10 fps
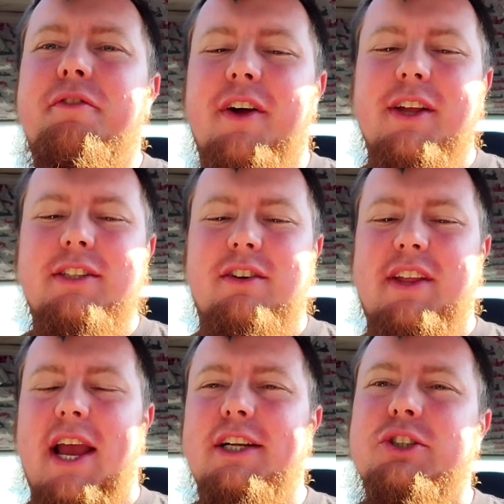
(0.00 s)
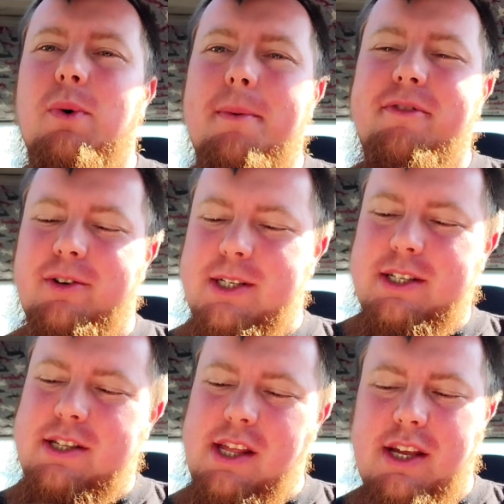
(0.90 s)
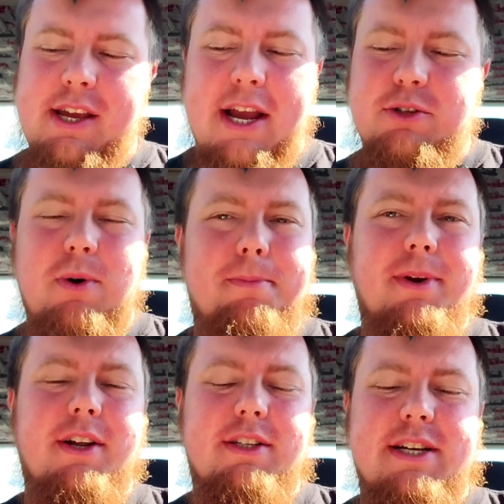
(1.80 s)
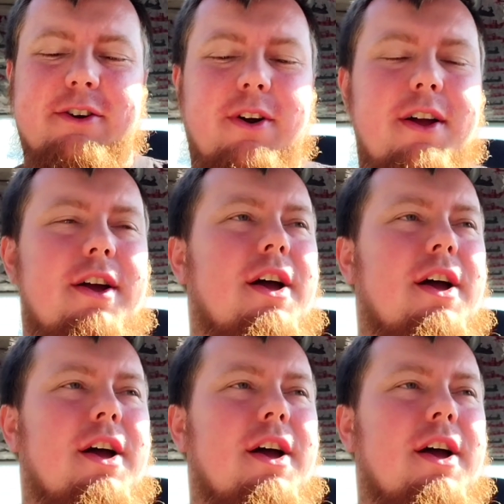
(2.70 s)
feelings of the H swap versus the K swap in the Integra.